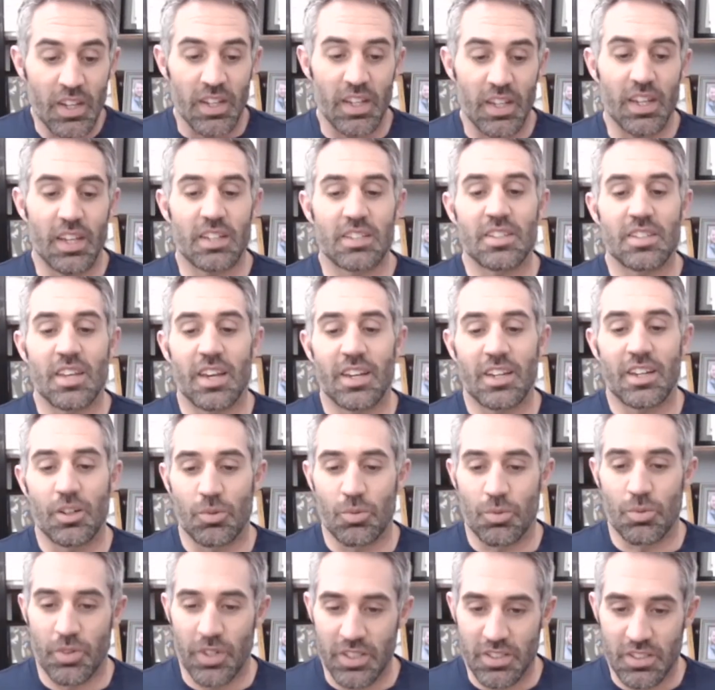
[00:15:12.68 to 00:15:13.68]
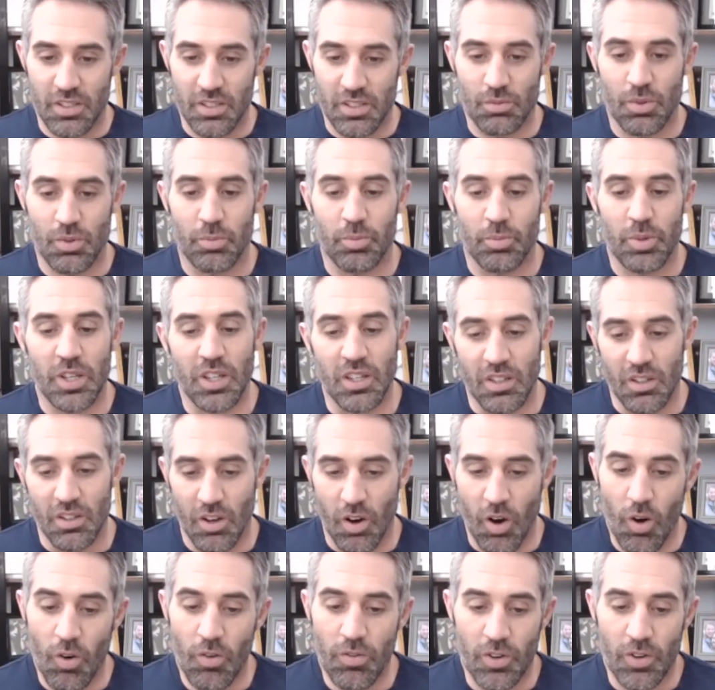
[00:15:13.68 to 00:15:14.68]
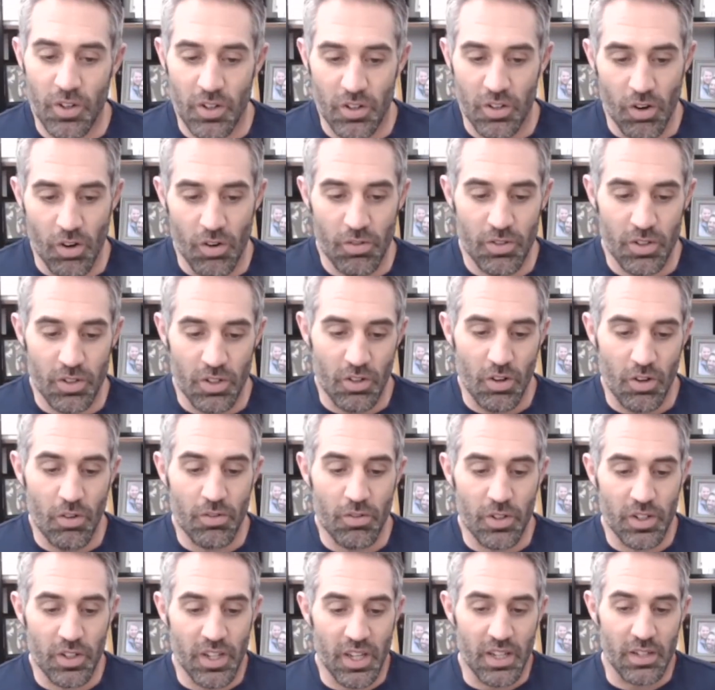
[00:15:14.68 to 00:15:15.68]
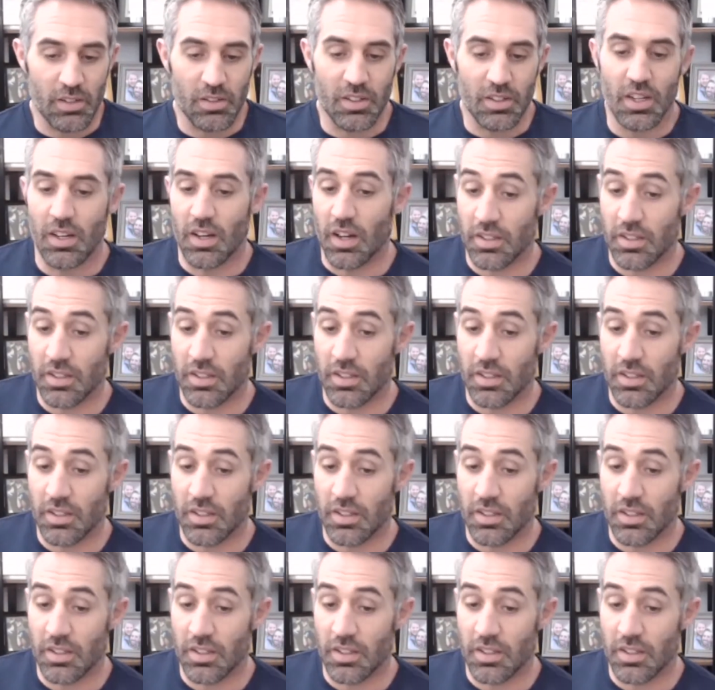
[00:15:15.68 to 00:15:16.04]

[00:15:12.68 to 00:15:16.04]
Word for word: it's like a rinse and repeat over and over and over again